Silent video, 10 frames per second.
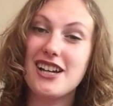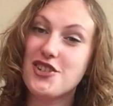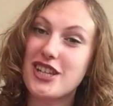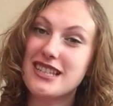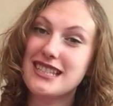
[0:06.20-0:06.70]

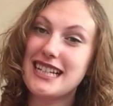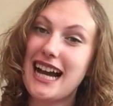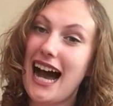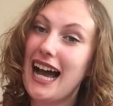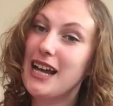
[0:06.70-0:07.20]
as you can see,
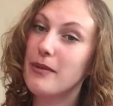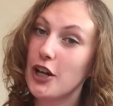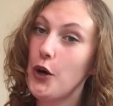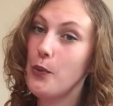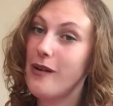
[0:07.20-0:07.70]
I'm at
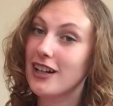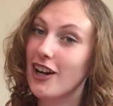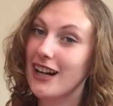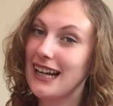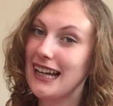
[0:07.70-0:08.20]
home
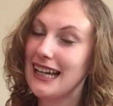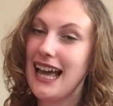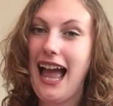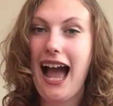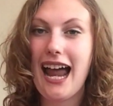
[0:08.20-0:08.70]
currently,
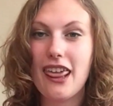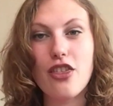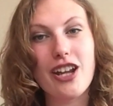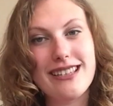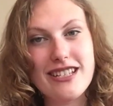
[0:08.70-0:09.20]
and I
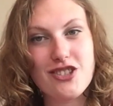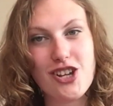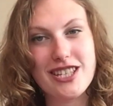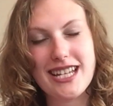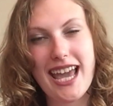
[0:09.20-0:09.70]
thought I'd sit
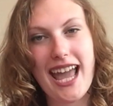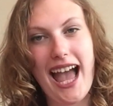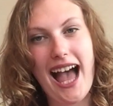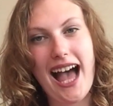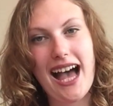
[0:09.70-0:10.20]
down today
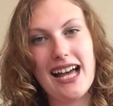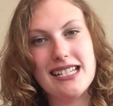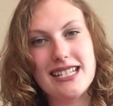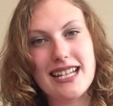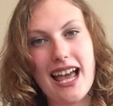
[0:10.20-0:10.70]

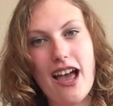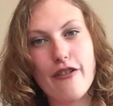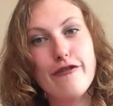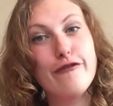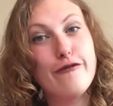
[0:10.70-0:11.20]
and
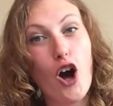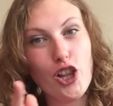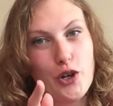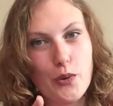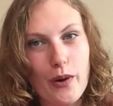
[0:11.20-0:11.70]

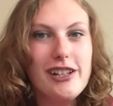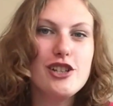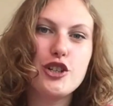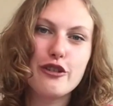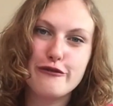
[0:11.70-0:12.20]
follow
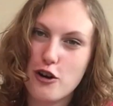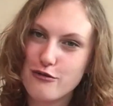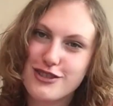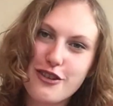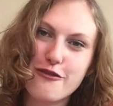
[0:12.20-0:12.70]
your
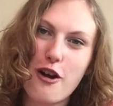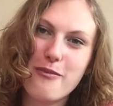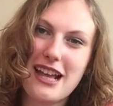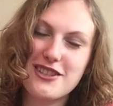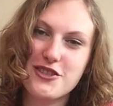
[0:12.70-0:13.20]
votes
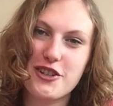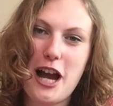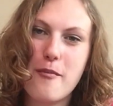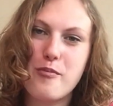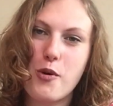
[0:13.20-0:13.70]
from the
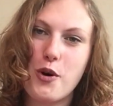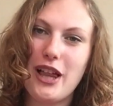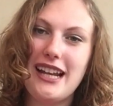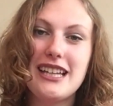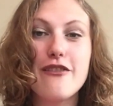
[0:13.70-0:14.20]
Instagram poll
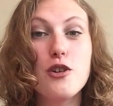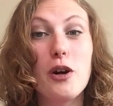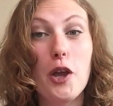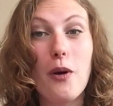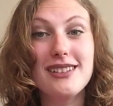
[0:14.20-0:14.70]
and give you
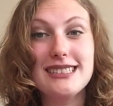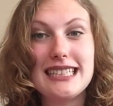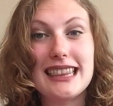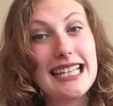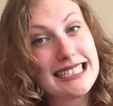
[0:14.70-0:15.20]
what you
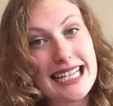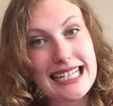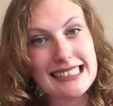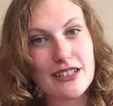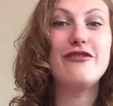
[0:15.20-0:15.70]
wanted. This
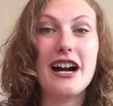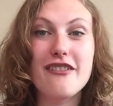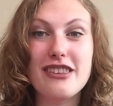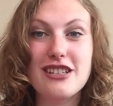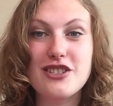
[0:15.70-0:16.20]
is
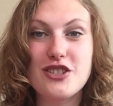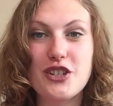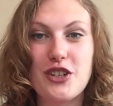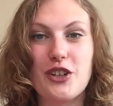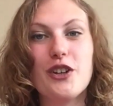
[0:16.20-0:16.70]
5 things to
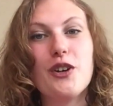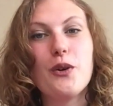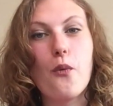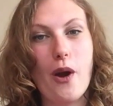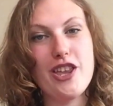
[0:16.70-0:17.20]
do
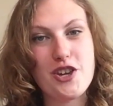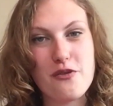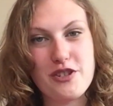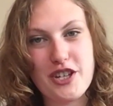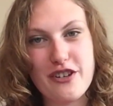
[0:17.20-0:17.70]
when you
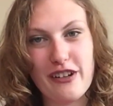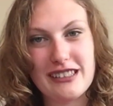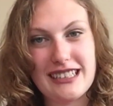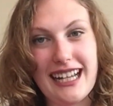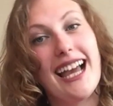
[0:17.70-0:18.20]
go to
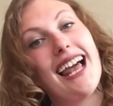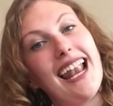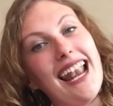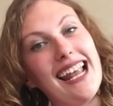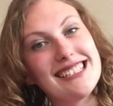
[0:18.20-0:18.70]
university.
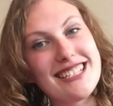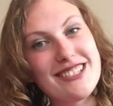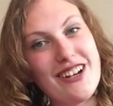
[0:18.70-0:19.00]
Let's get